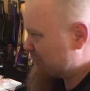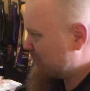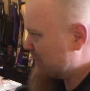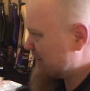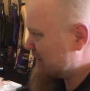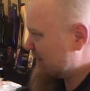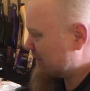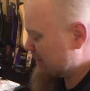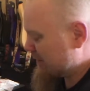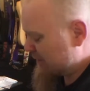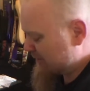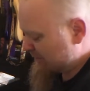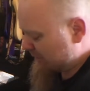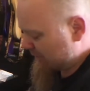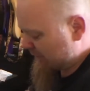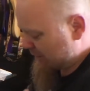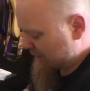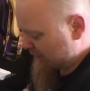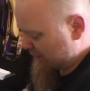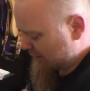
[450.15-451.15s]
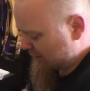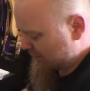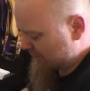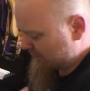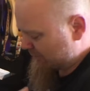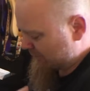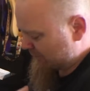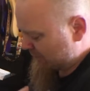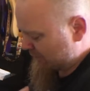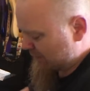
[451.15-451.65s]
basically
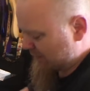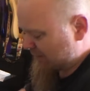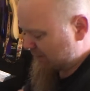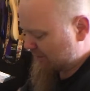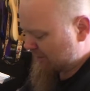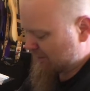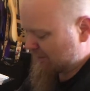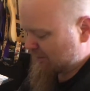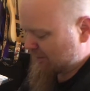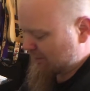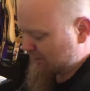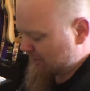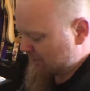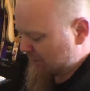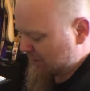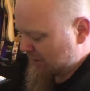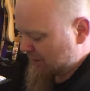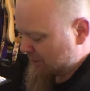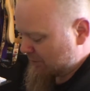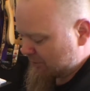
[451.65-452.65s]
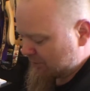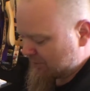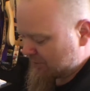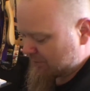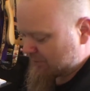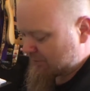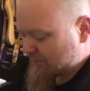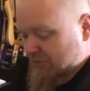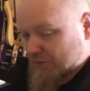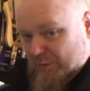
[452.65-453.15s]
I'm going to
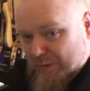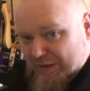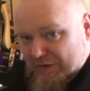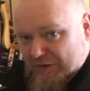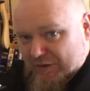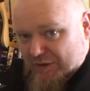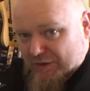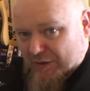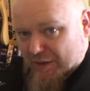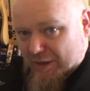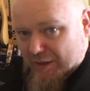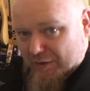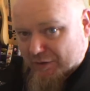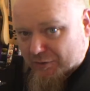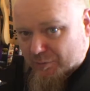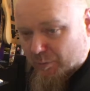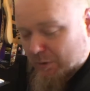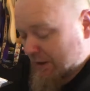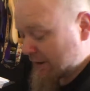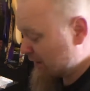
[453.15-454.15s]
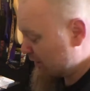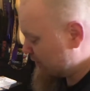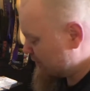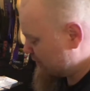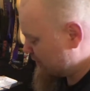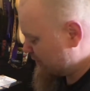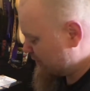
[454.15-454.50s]
use 26 gauge wire